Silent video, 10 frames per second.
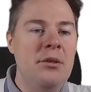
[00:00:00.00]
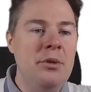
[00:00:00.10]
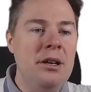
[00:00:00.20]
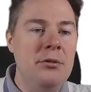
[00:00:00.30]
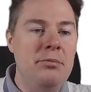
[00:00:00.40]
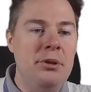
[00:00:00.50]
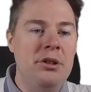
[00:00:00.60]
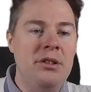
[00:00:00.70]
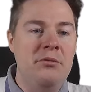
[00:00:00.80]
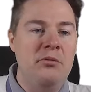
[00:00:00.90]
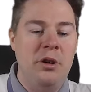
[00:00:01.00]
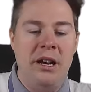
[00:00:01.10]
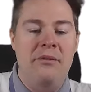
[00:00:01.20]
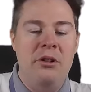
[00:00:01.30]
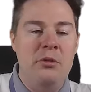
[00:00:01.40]
We could put
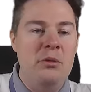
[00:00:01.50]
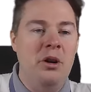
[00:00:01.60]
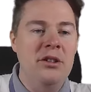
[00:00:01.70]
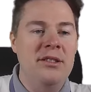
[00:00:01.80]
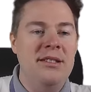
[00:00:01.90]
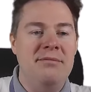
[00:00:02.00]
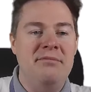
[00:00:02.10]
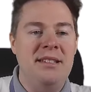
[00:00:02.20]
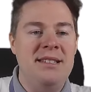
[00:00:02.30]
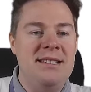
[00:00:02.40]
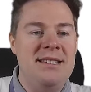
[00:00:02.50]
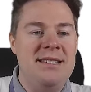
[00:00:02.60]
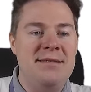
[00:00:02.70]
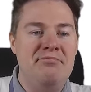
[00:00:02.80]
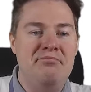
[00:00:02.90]
whatever we want.
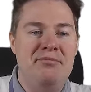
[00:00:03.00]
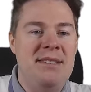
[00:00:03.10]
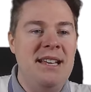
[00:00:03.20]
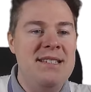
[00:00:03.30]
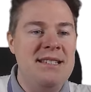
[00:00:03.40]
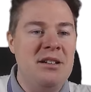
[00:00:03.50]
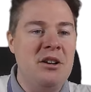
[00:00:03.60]
It's just